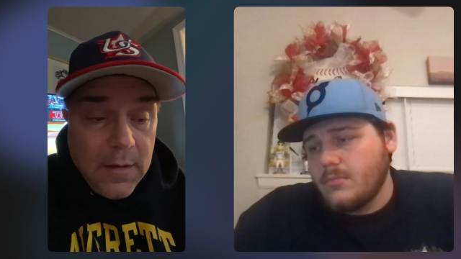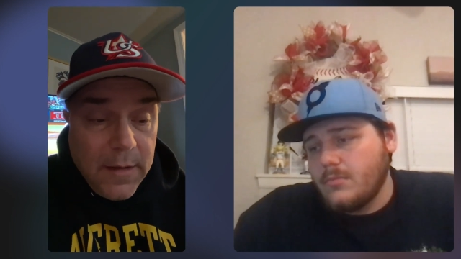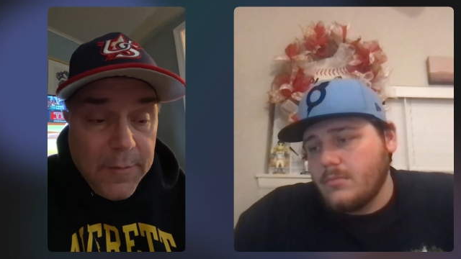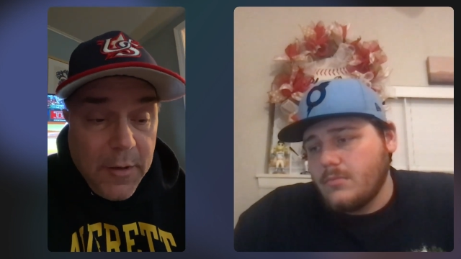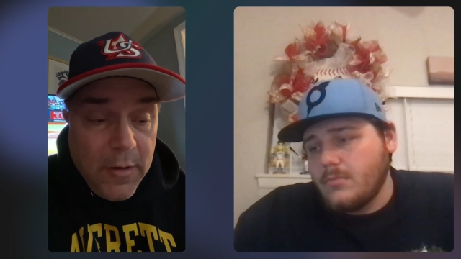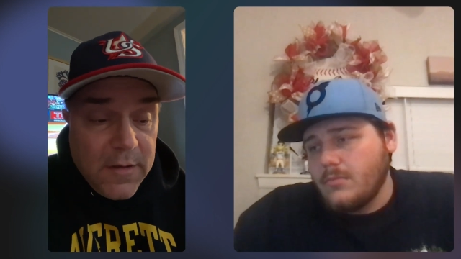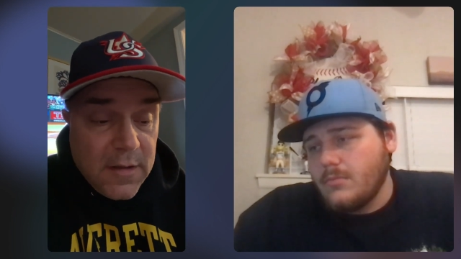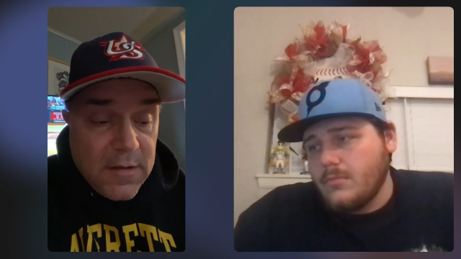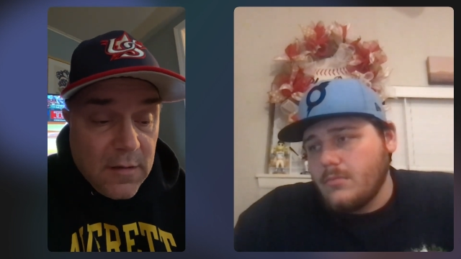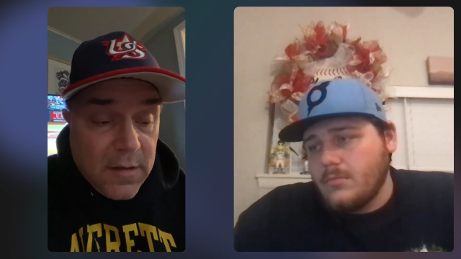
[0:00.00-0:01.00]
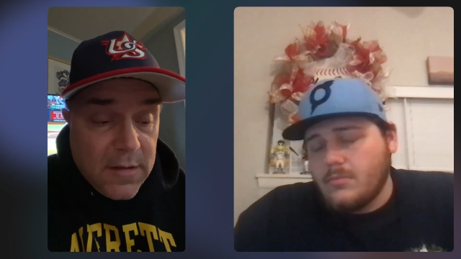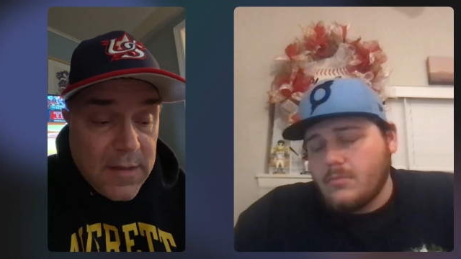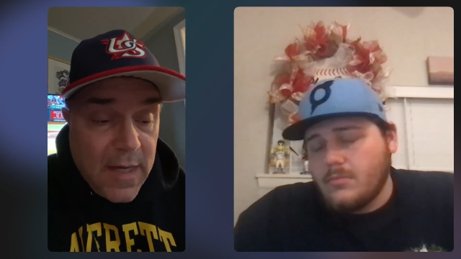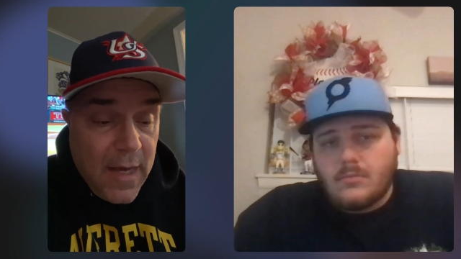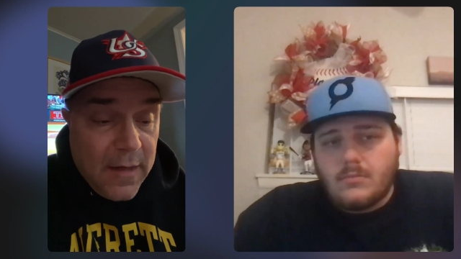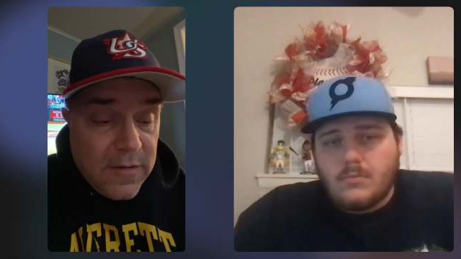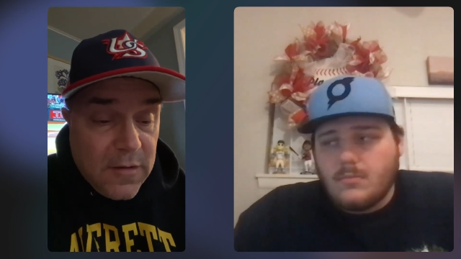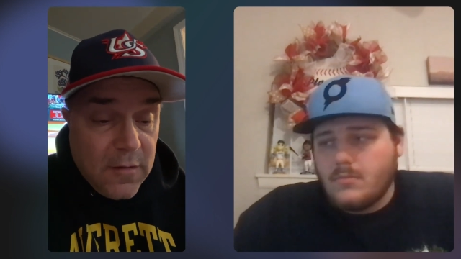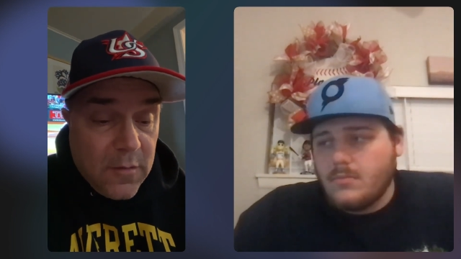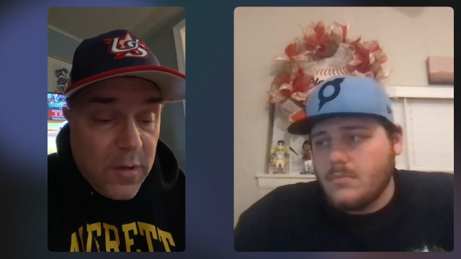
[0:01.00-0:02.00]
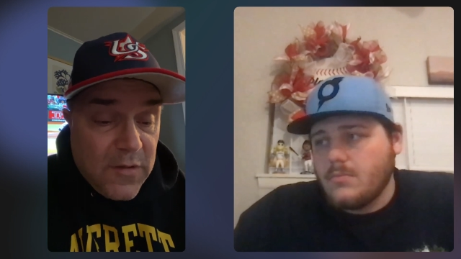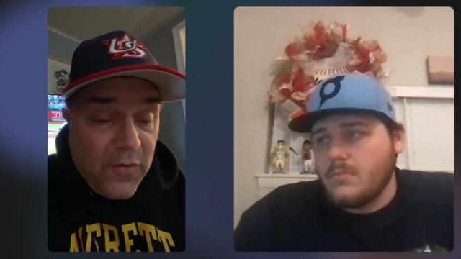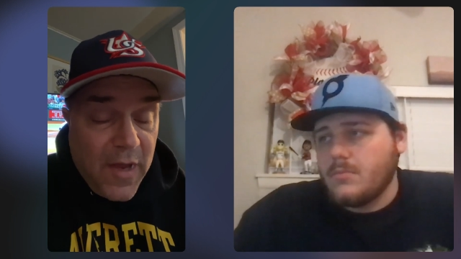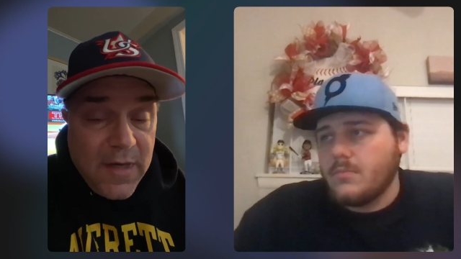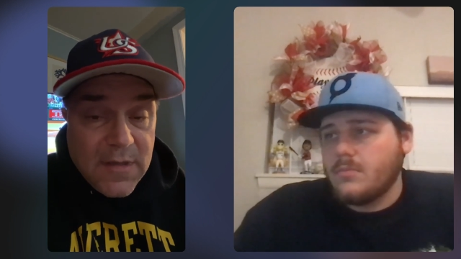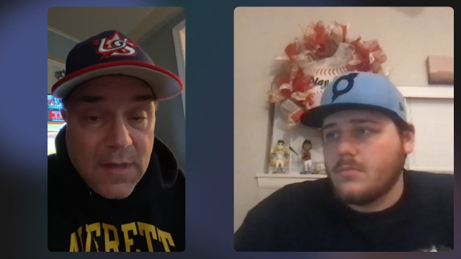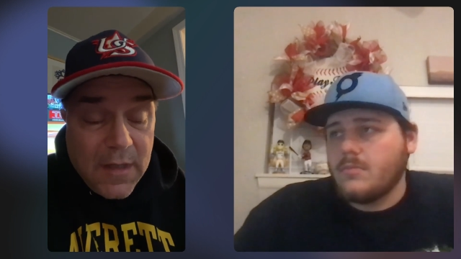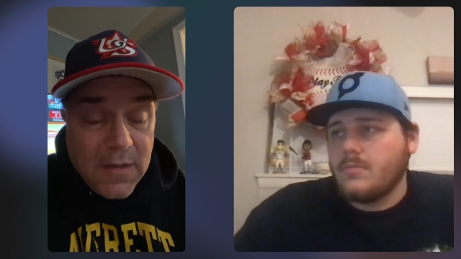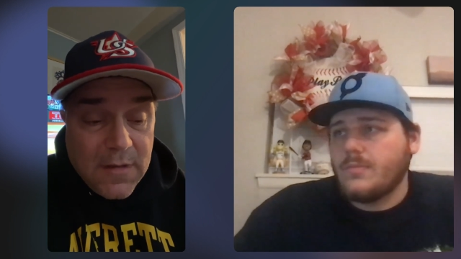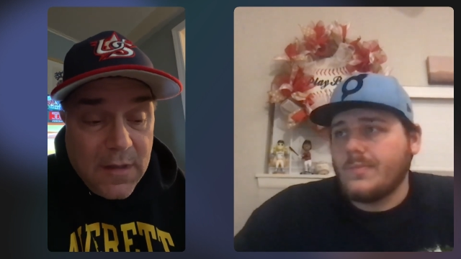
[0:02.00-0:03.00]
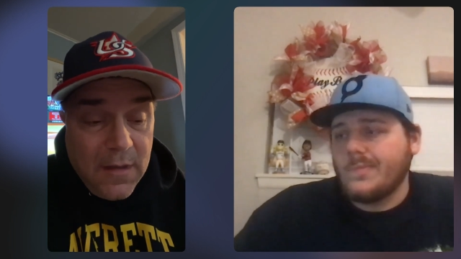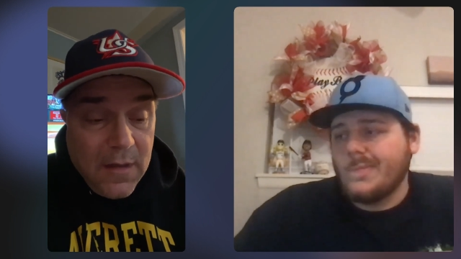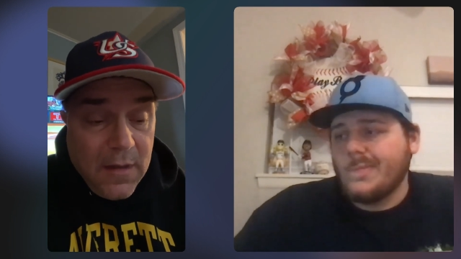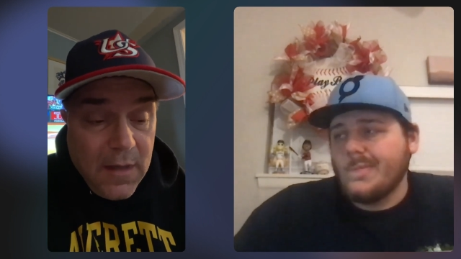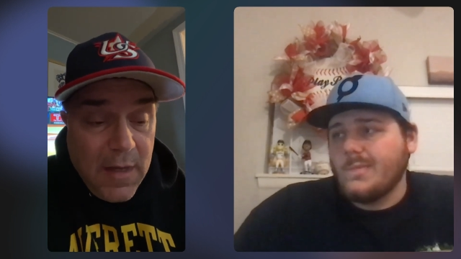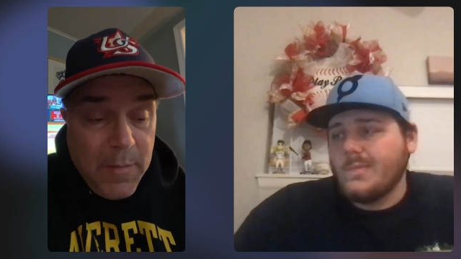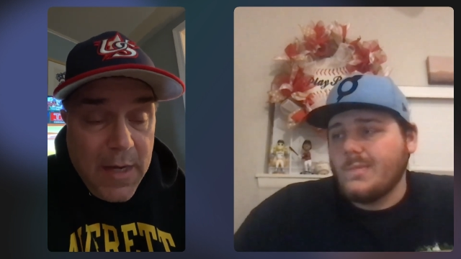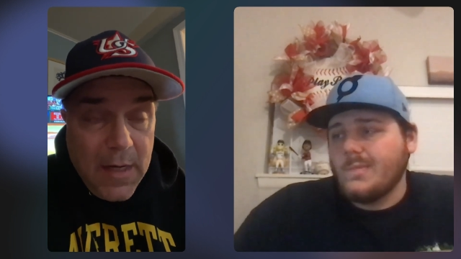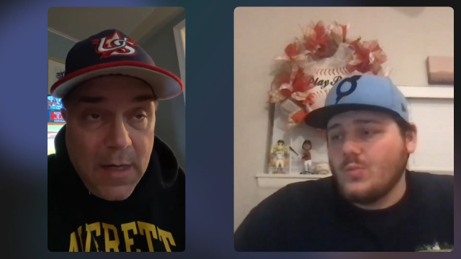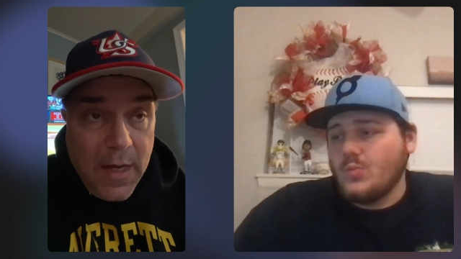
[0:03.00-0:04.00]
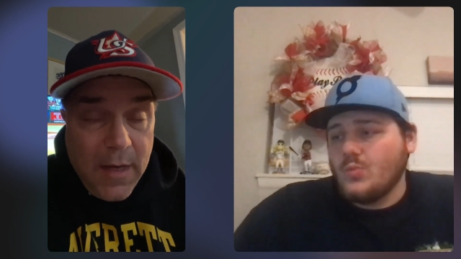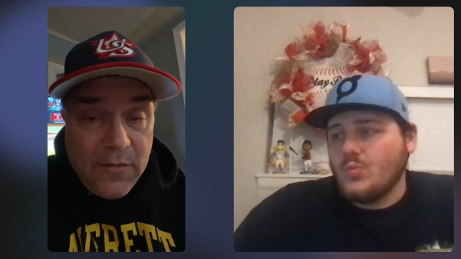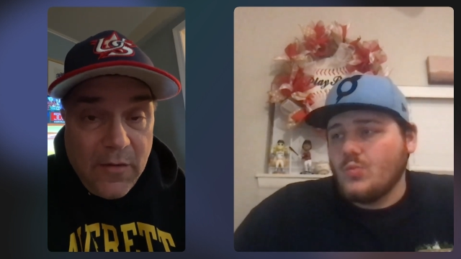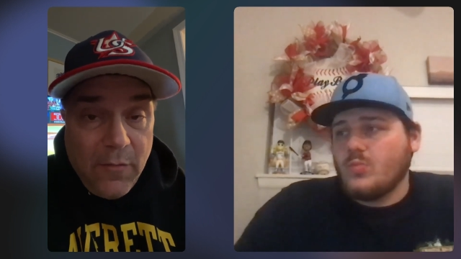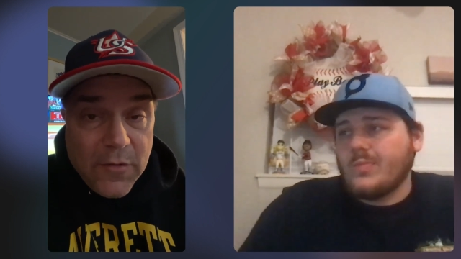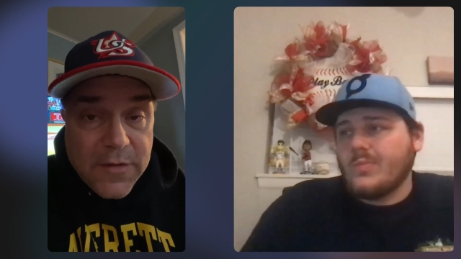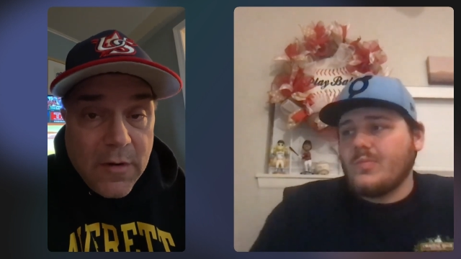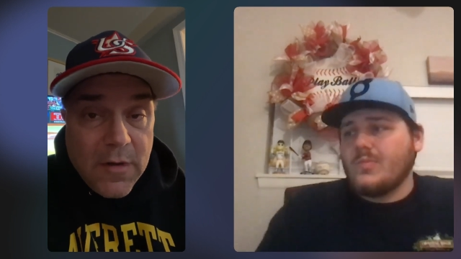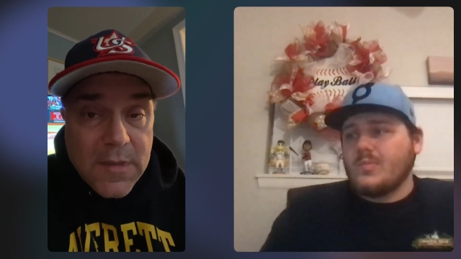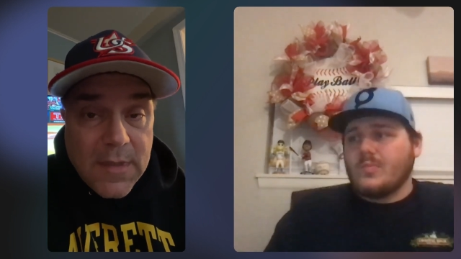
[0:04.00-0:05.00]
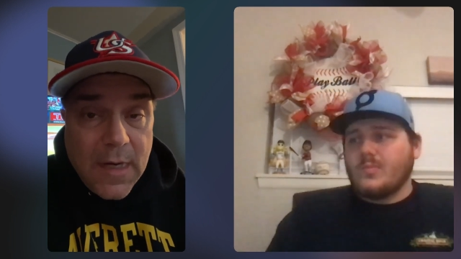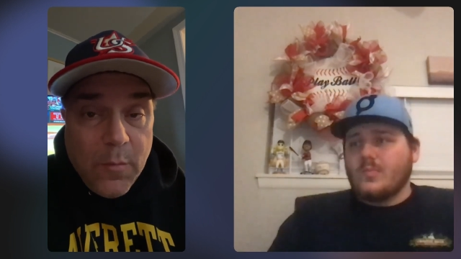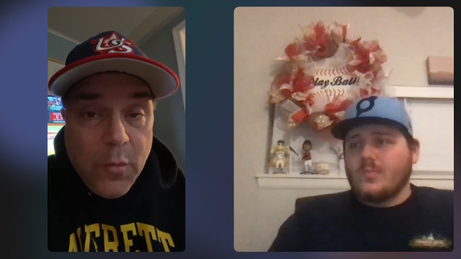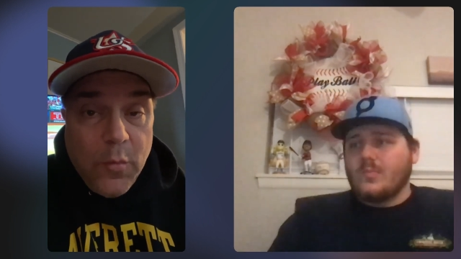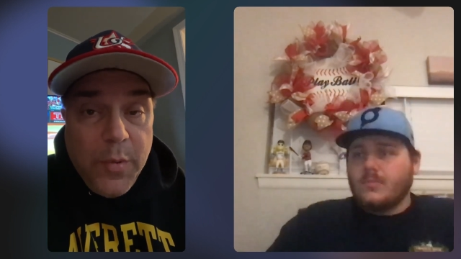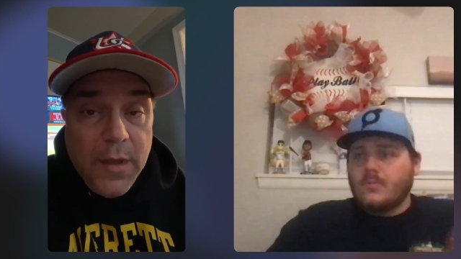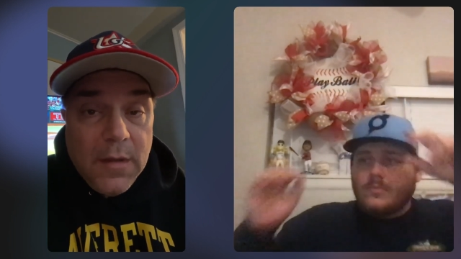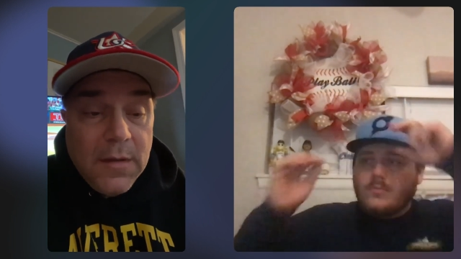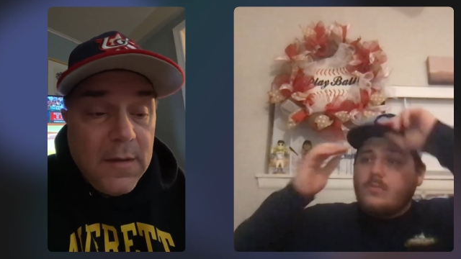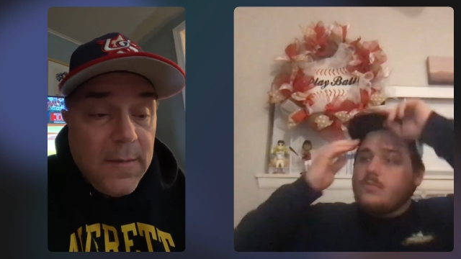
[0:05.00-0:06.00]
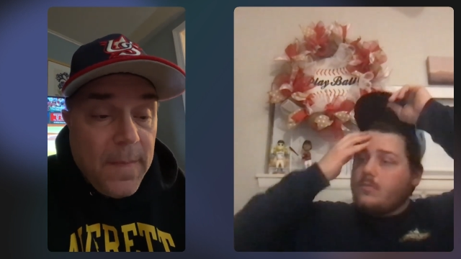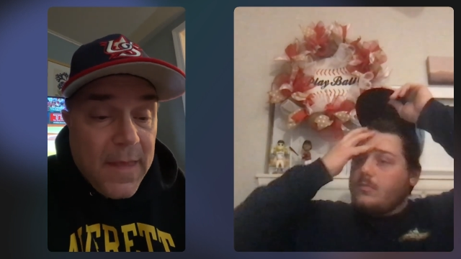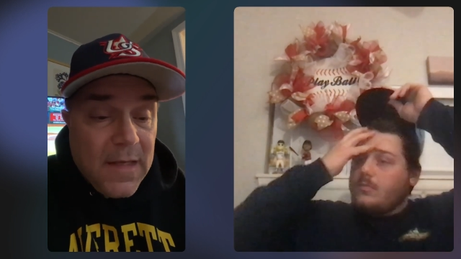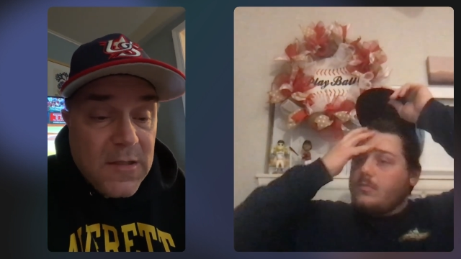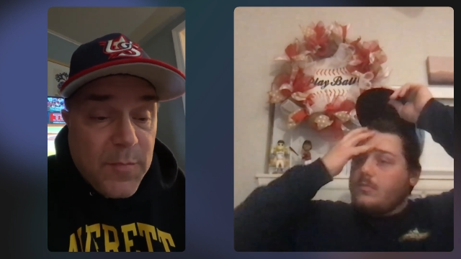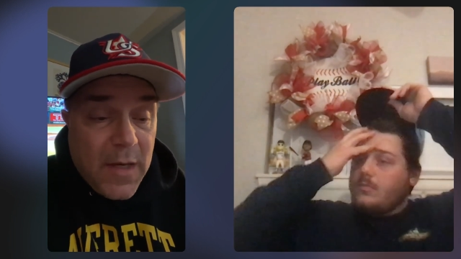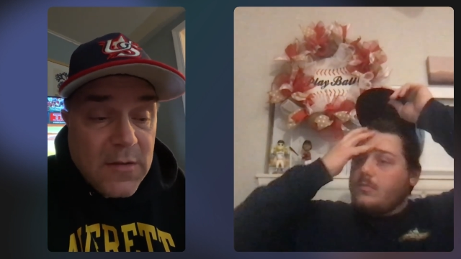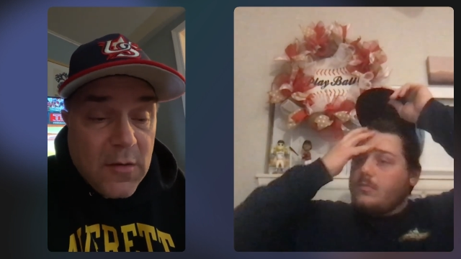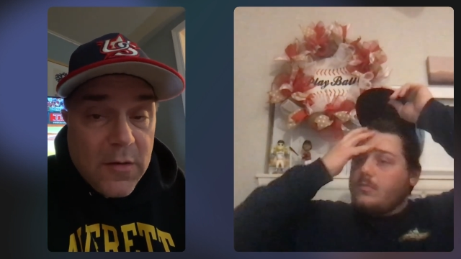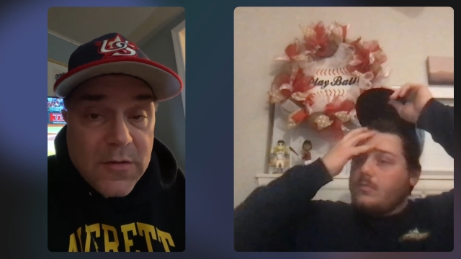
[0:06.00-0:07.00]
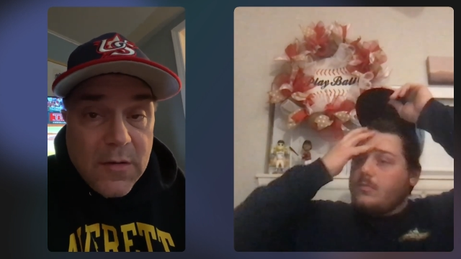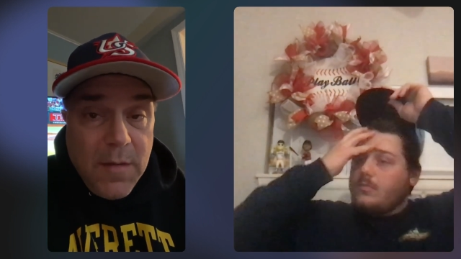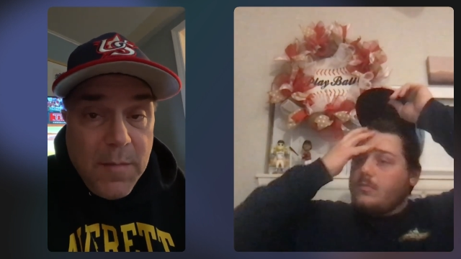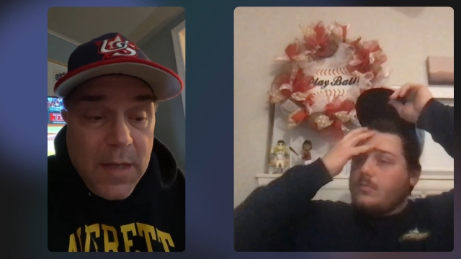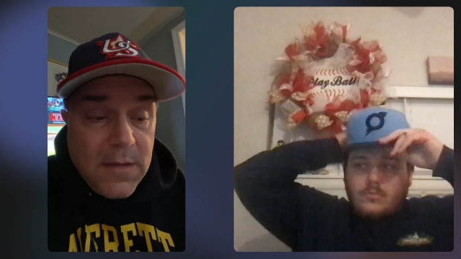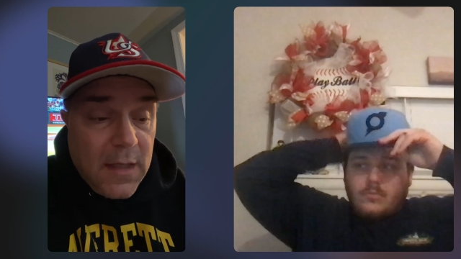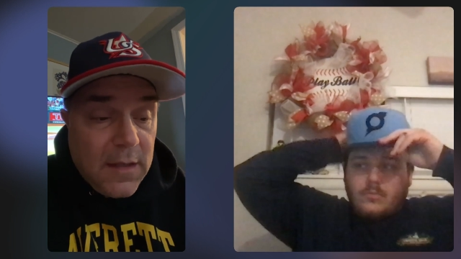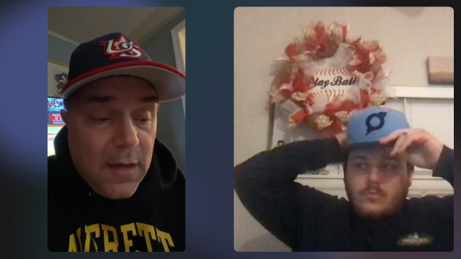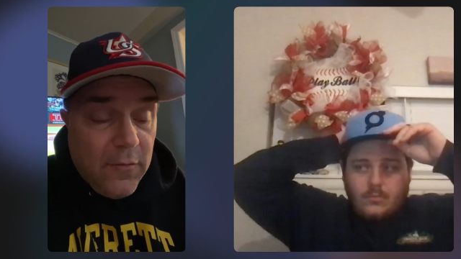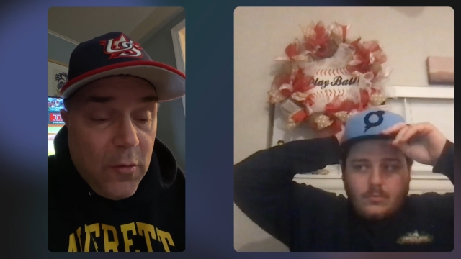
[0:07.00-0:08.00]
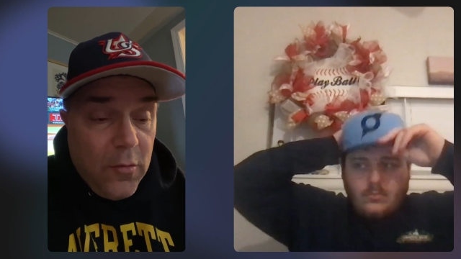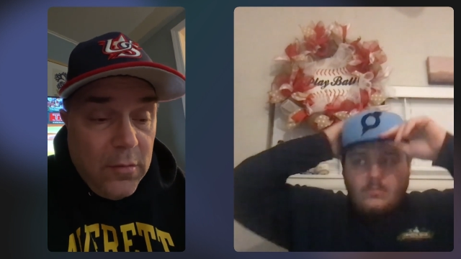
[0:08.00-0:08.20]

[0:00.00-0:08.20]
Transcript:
Speaker 1: And we already touched on Gonzales. So Chris Flexen, like I said, he made uh, several starts out of bullpen as spot starter, so he may take that role.